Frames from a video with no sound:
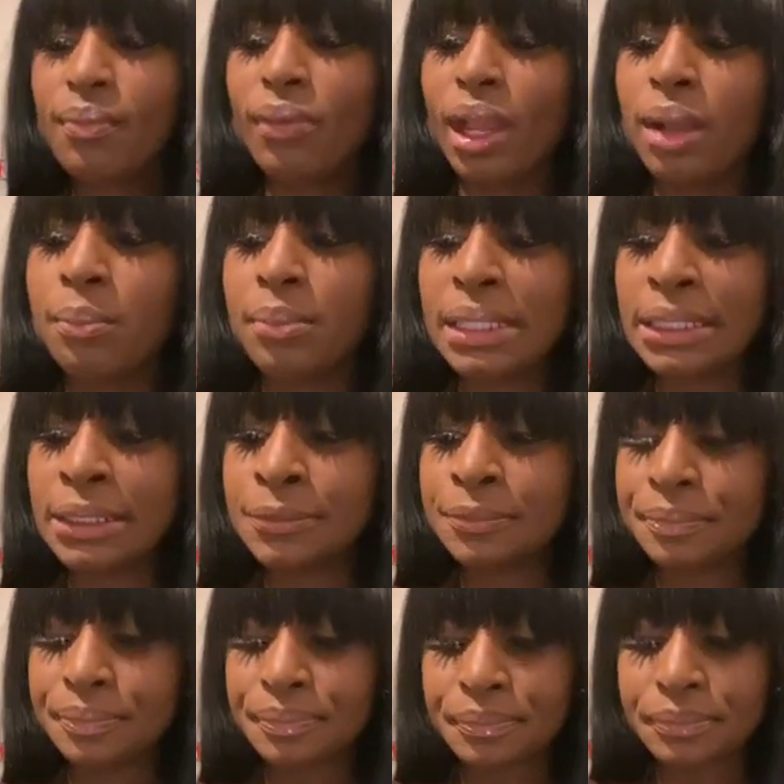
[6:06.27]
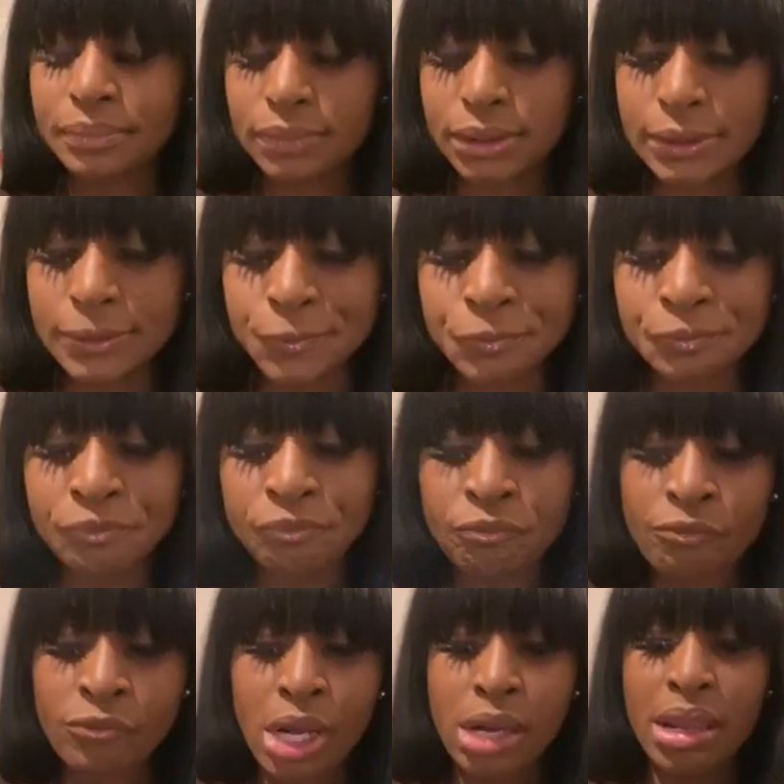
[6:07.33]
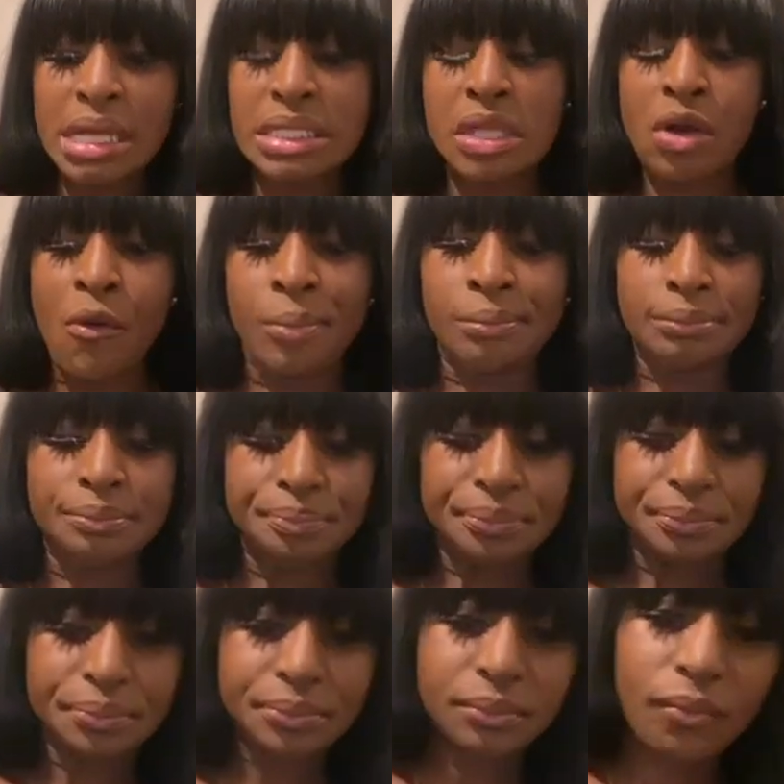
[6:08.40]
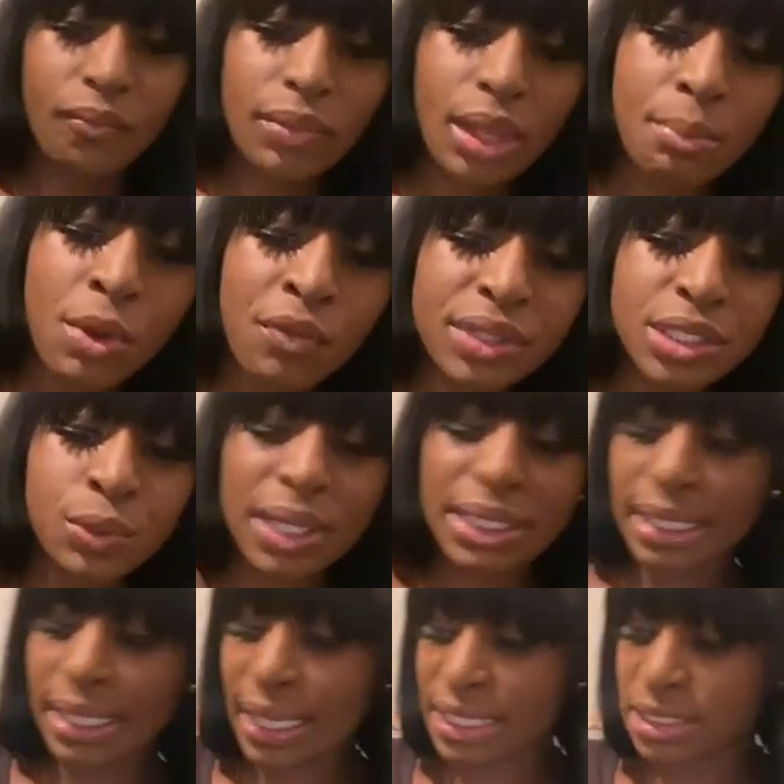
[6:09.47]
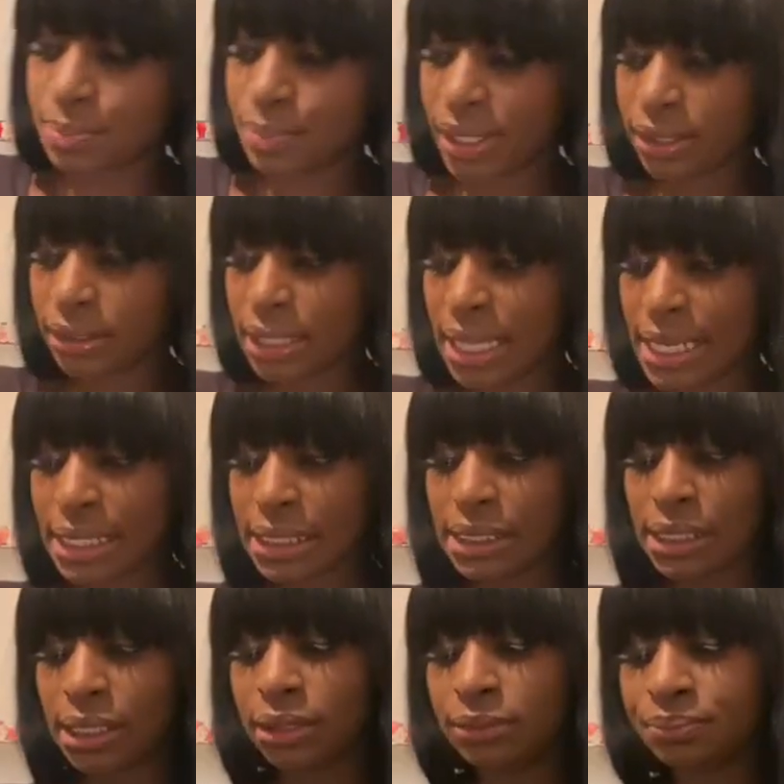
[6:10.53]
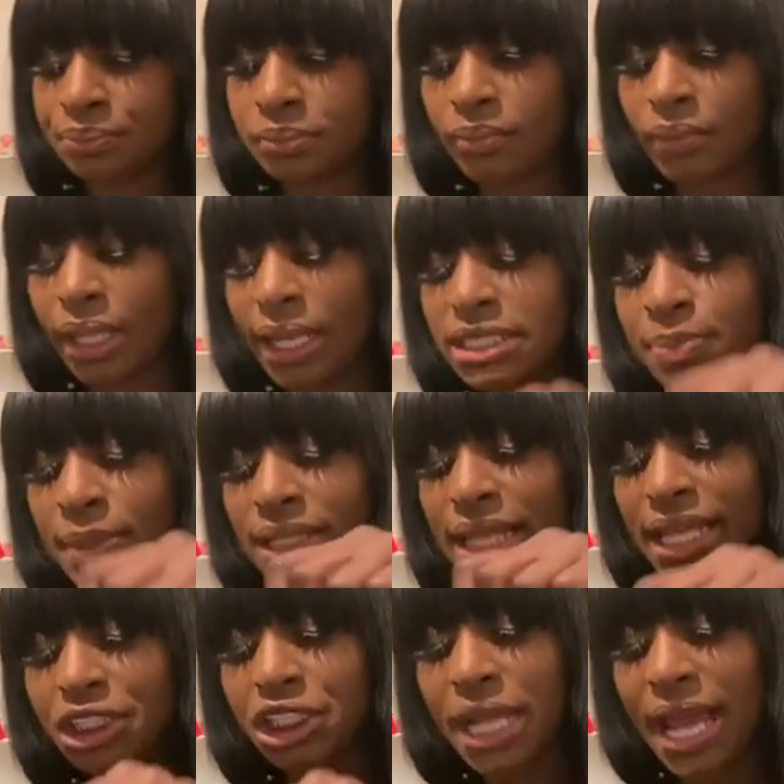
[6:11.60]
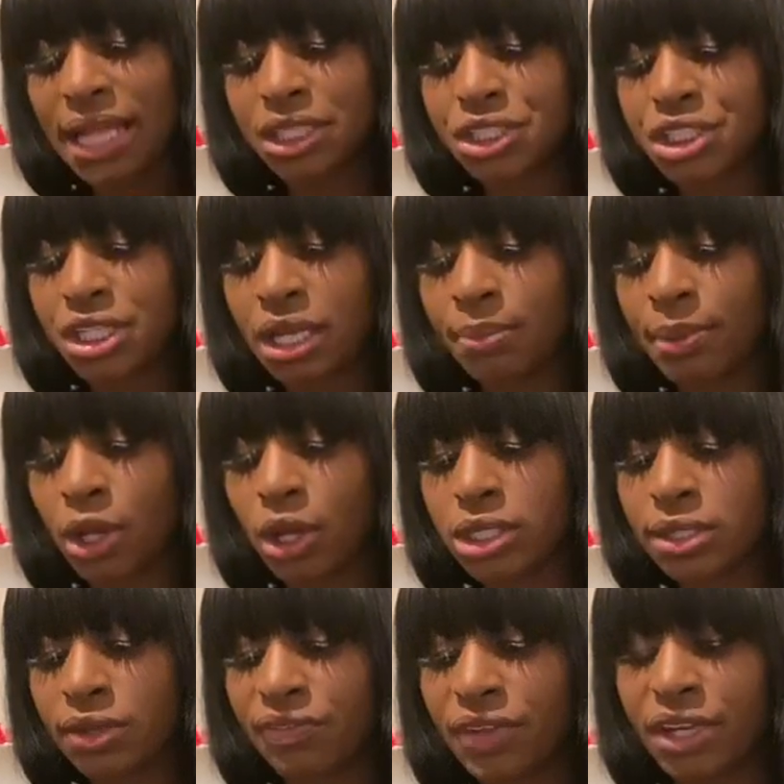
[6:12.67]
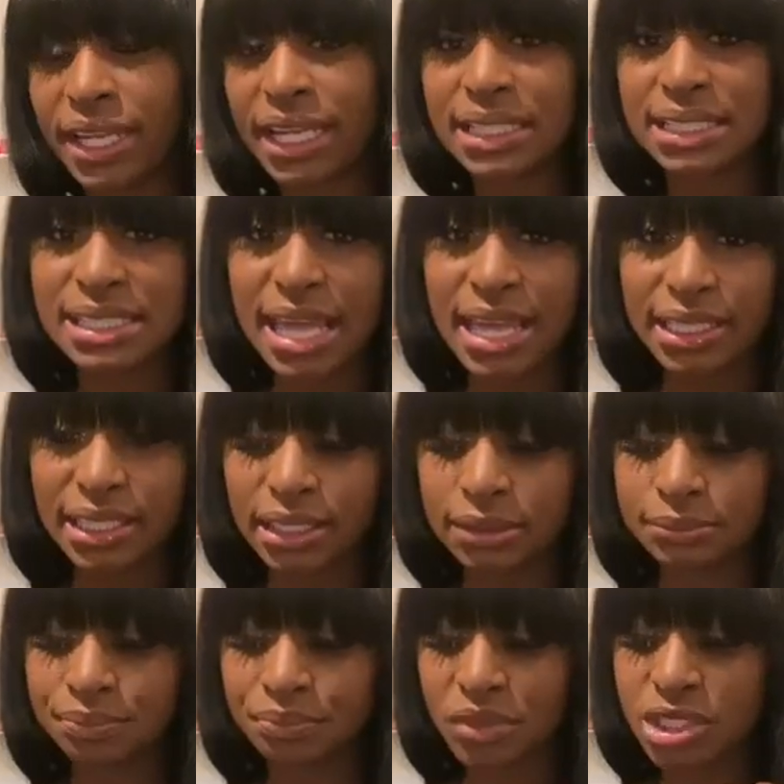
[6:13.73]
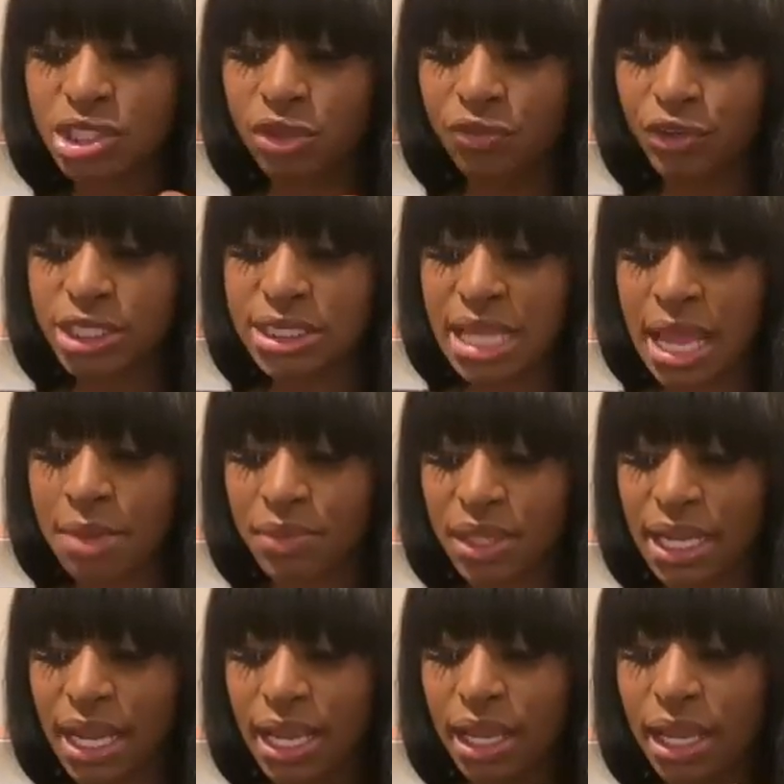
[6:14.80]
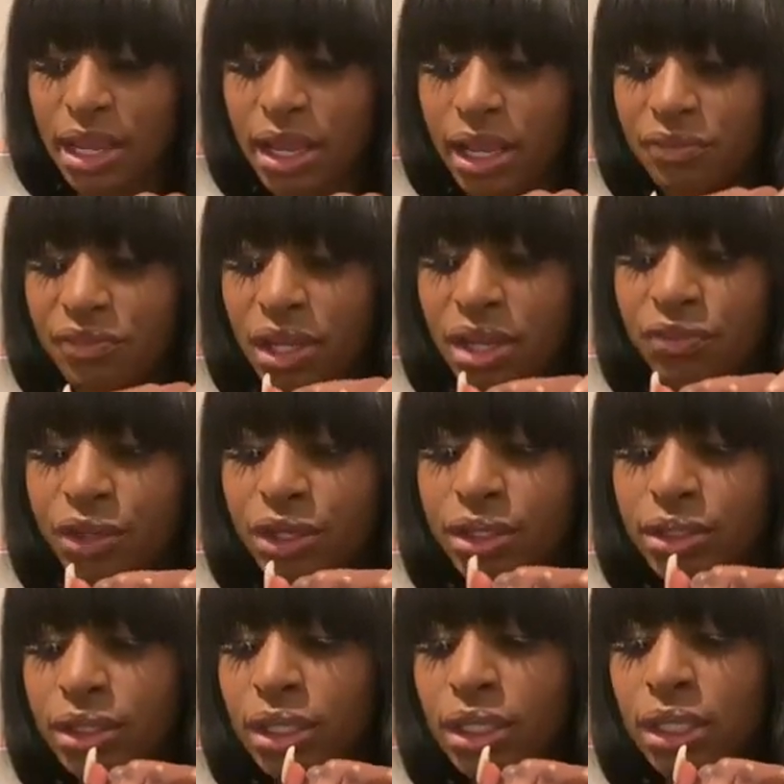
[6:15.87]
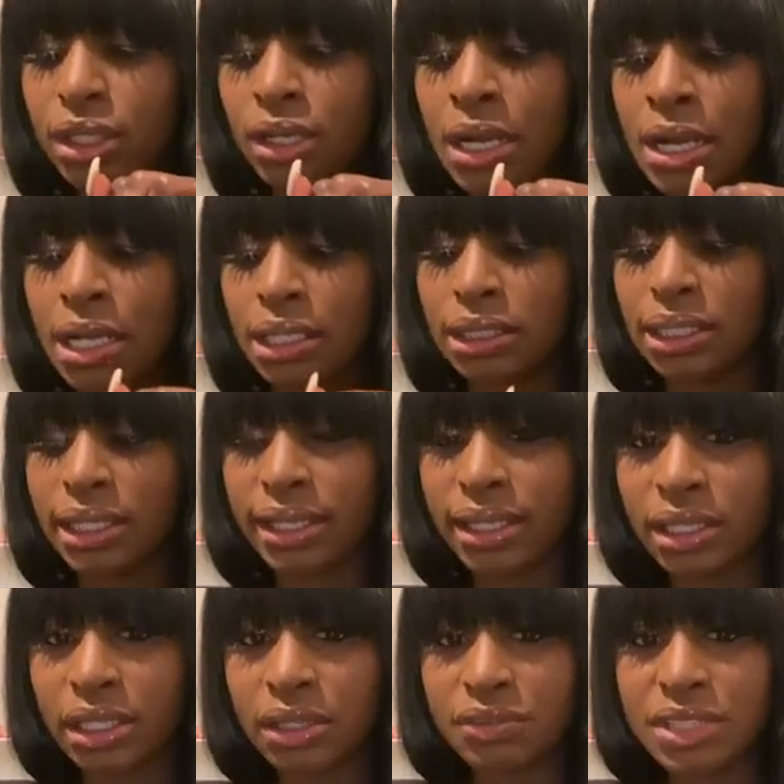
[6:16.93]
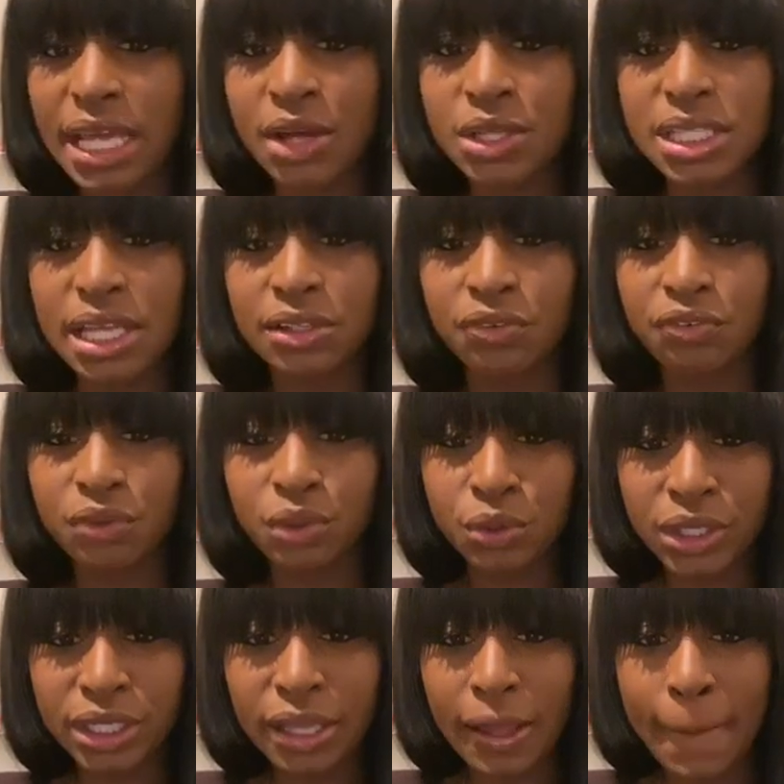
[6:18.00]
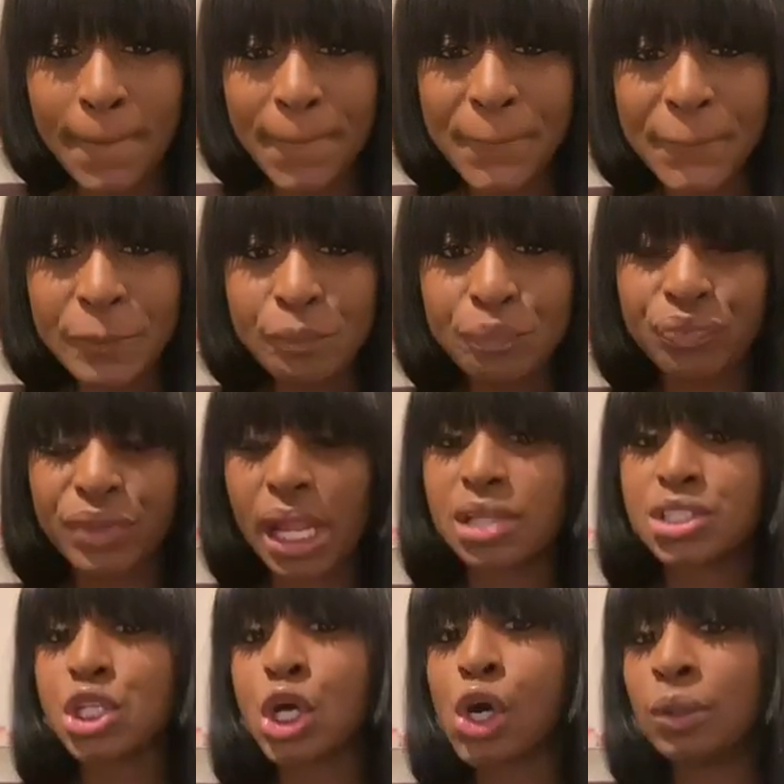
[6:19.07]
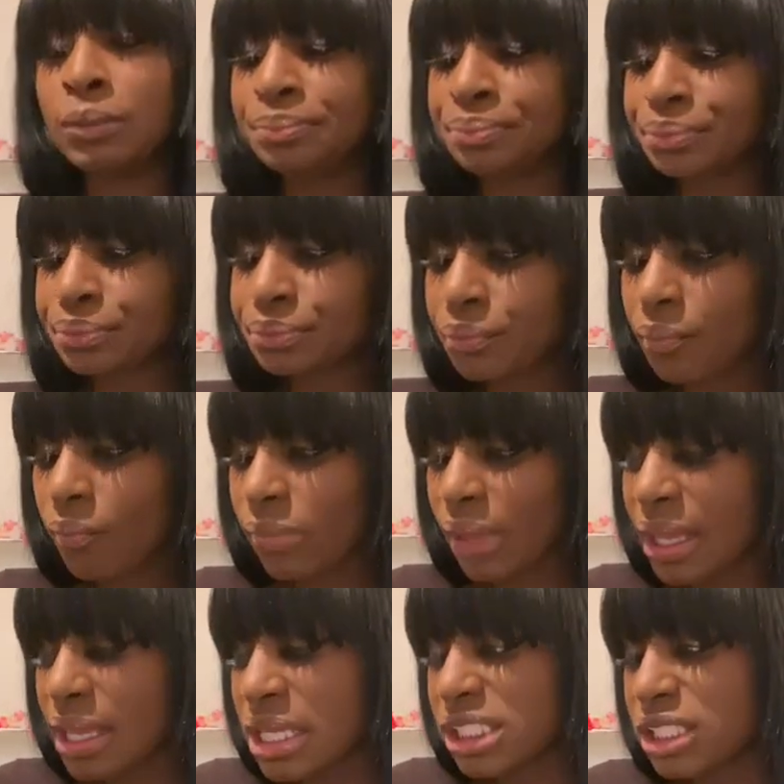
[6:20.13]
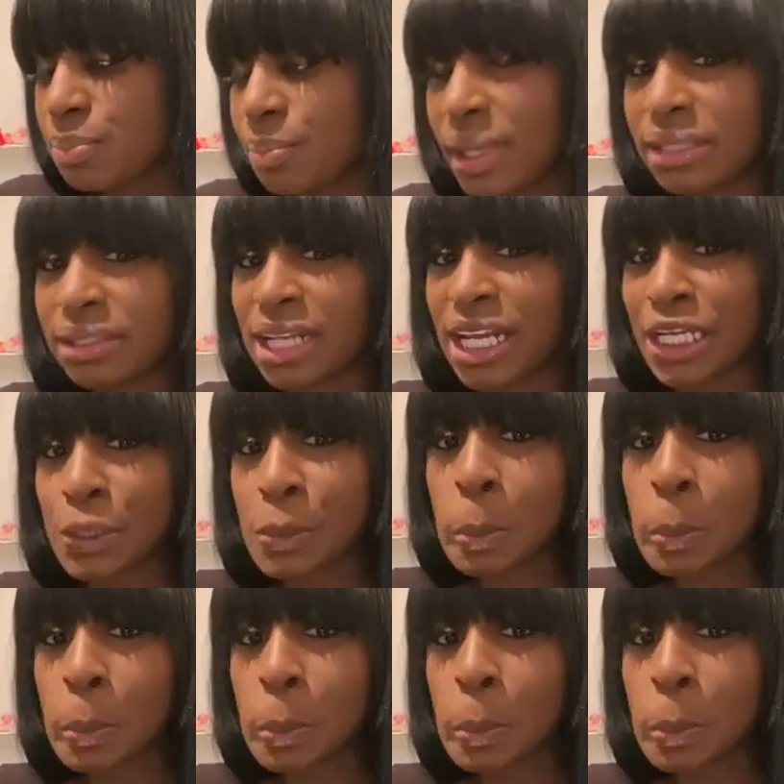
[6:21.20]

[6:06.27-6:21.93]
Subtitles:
But yeah, so moving to LA has been like it's been like challenging but also very exciting. This is the first time that I have ever lived outside of Florida, so it's been like